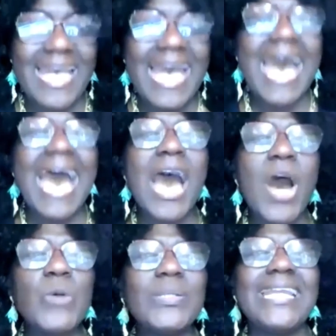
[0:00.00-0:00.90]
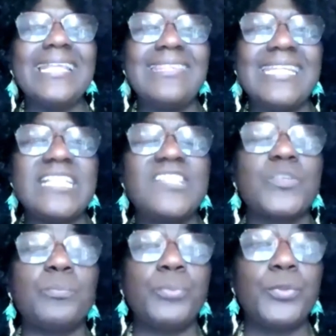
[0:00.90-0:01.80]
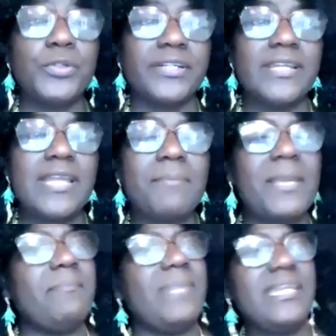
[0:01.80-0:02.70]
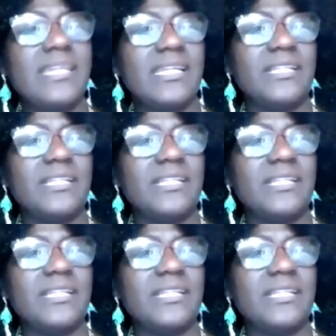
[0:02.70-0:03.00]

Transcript: how can they support by making